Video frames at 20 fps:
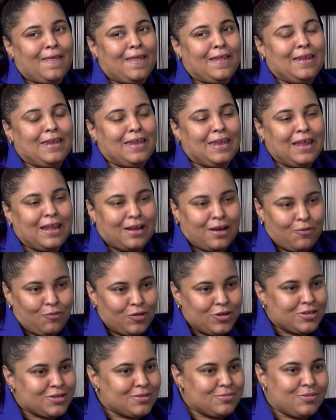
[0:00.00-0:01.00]
Then I
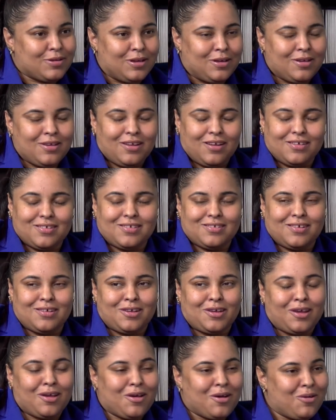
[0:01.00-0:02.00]
went to P and I
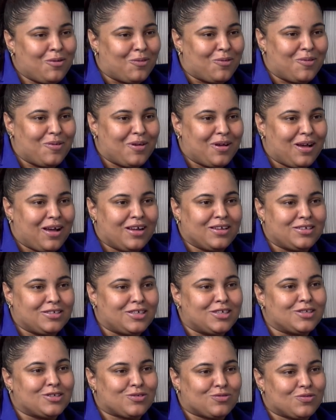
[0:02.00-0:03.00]
said, yo, I
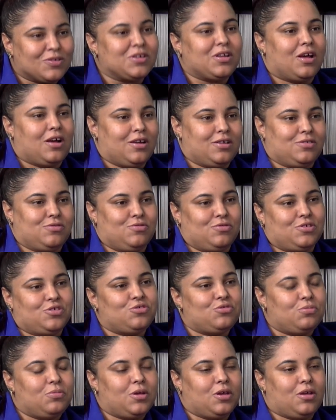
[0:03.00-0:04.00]
just realized what
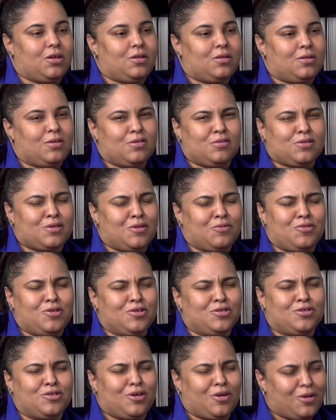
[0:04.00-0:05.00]
you mean. He was like, what
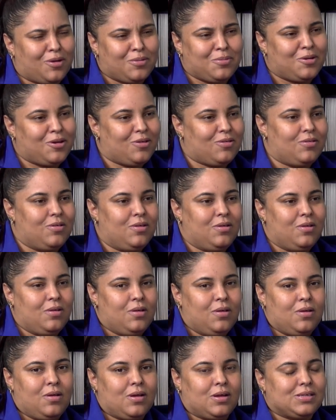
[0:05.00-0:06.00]
are you talking about?
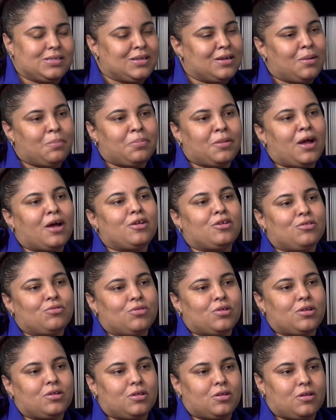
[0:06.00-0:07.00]
I said, I'm not
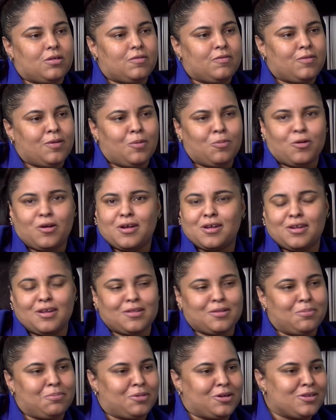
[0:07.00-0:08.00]
doing enough. I'm working
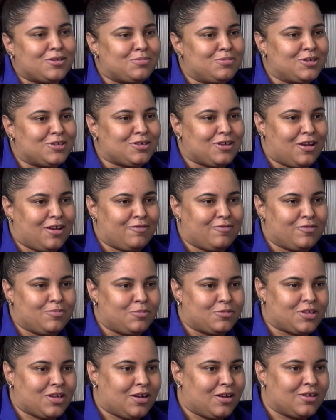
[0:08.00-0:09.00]
at the Bus Bench
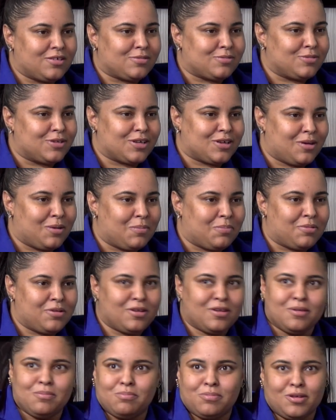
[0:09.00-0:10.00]
Advertisement
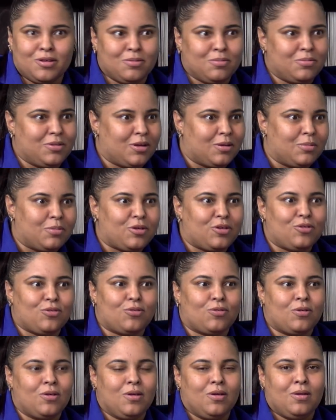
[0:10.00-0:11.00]
Company and
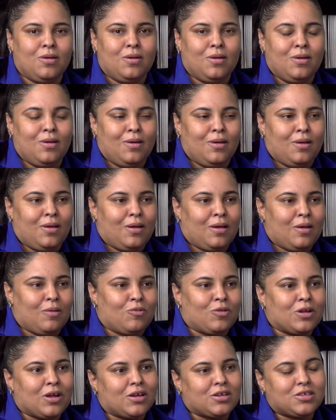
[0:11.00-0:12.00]
BMW
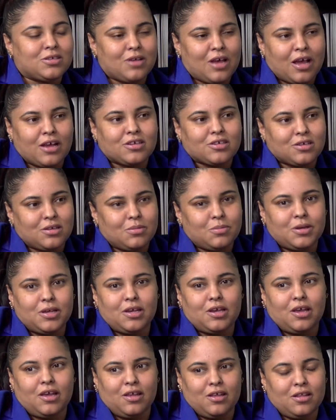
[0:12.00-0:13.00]
when I should actually
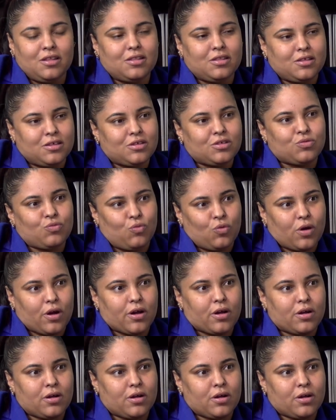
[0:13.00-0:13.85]
be in this work